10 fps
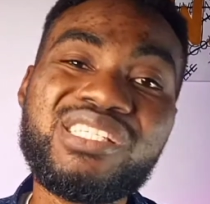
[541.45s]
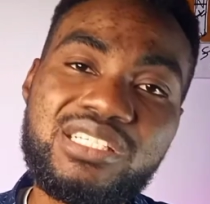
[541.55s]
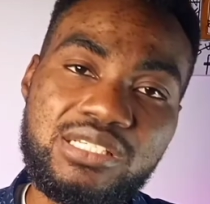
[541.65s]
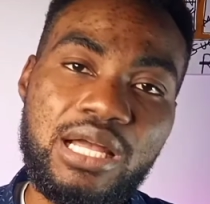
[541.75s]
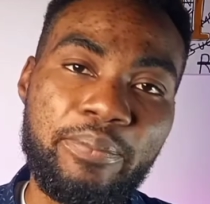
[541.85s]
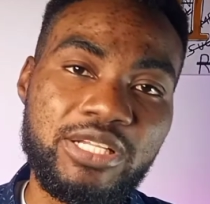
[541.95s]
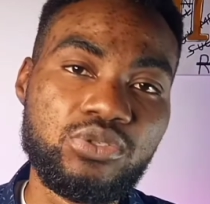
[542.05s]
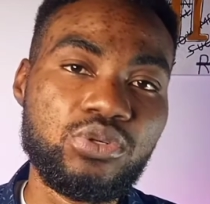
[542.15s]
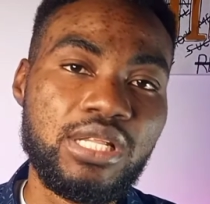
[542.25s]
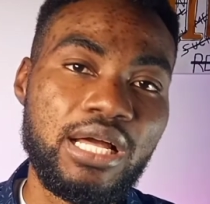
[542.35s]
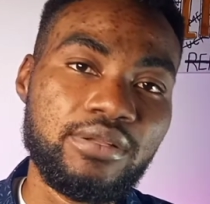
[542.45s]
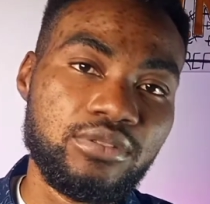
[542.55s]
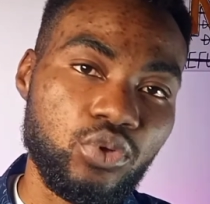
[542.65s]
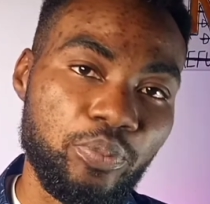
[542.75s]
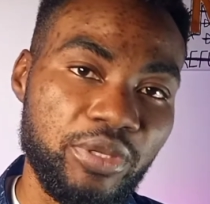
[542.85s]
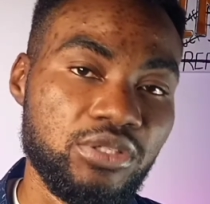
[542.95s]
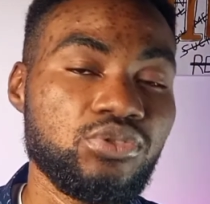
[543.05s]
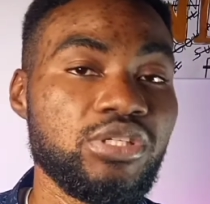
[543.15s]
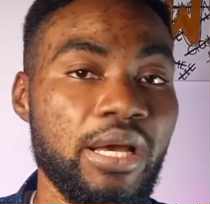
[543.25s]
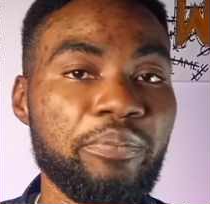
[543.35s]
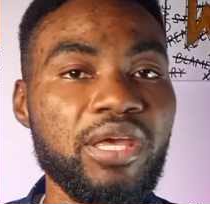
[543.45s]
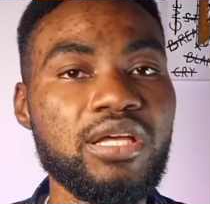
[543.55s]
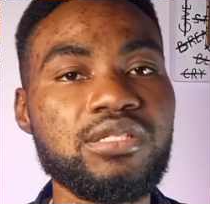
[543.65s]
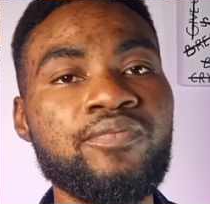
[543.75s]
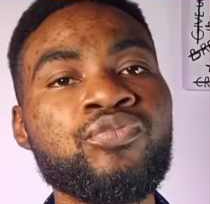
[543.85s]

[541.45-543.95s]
teach that particular topic to their peers